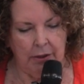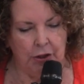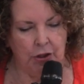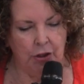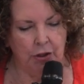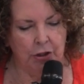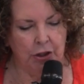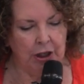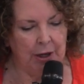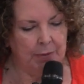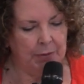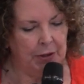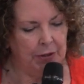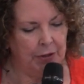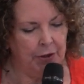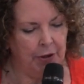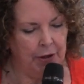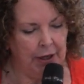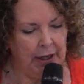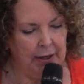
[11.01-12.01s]
John chapter
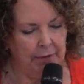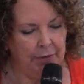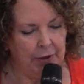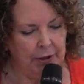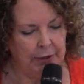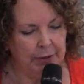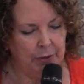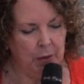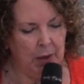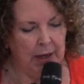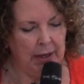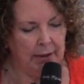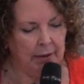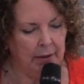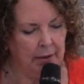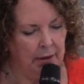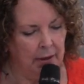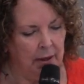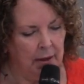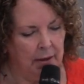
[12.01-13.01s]
13, verse
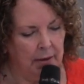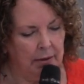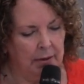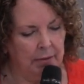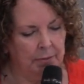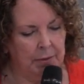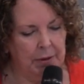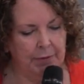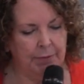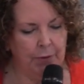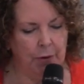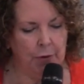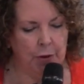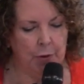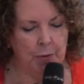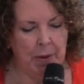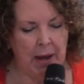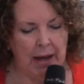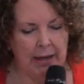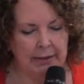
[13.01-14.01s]
1. Before
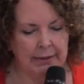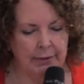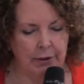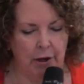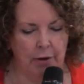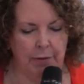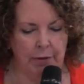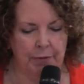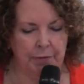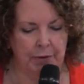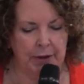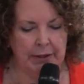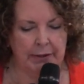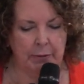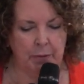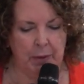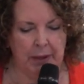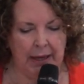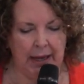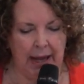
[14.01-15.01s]
the Passover
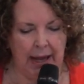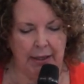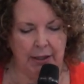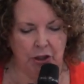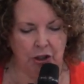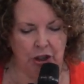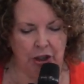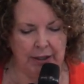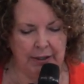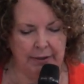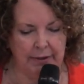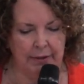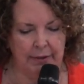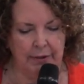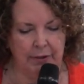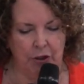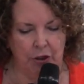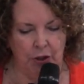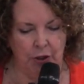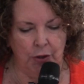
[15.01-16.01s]
feast began,
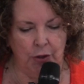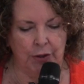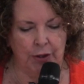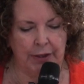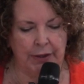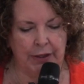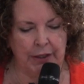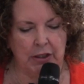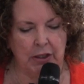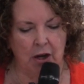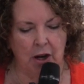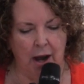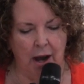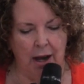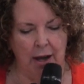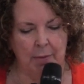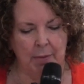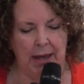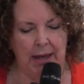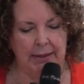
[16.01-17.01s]
Jesus knew that the
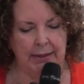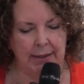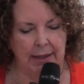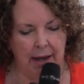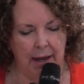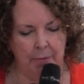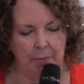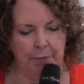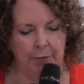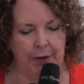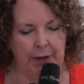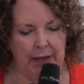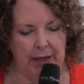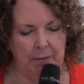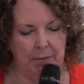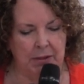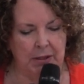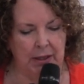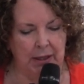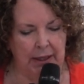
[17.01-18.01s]
time had come for
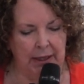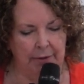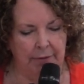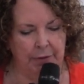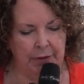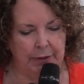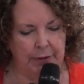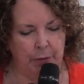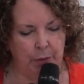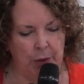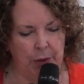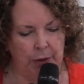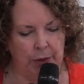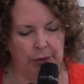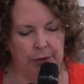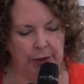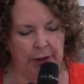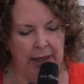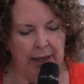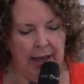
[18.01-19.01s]
him to leave this
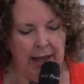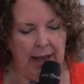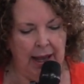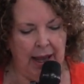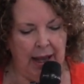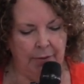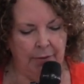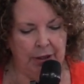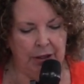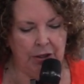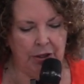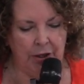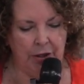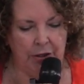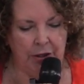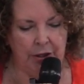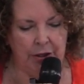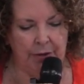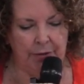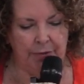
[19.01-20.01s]
world and
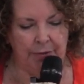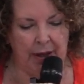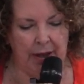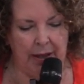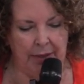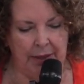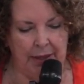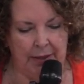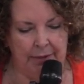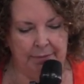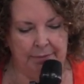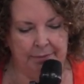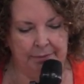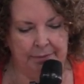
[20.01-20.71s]
return to the Father.